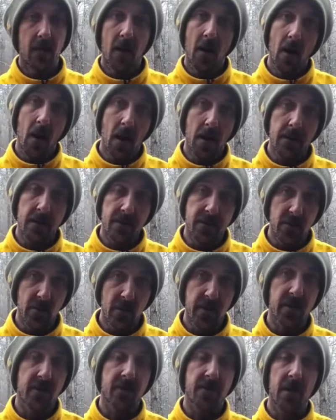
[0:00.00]
on a
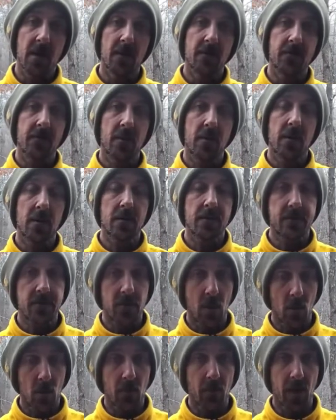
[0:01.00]
do-it-yourself
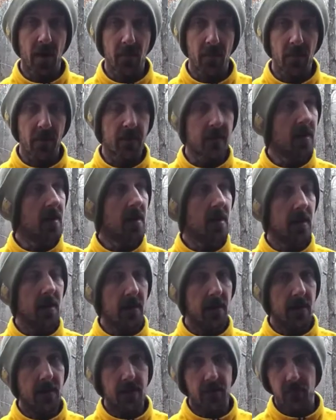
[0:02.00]
toilet paper.
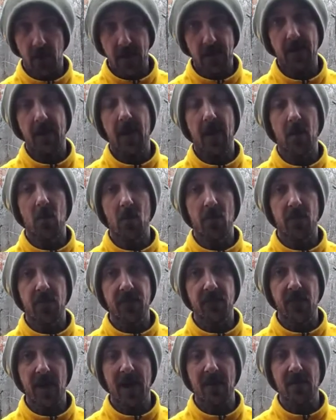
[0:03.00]
Right now with this
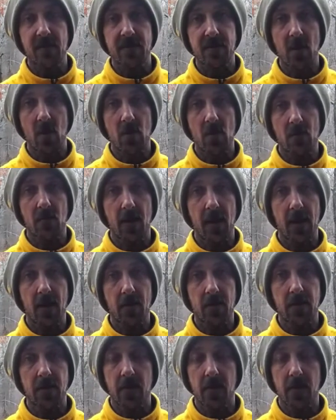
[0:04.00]
virus going around,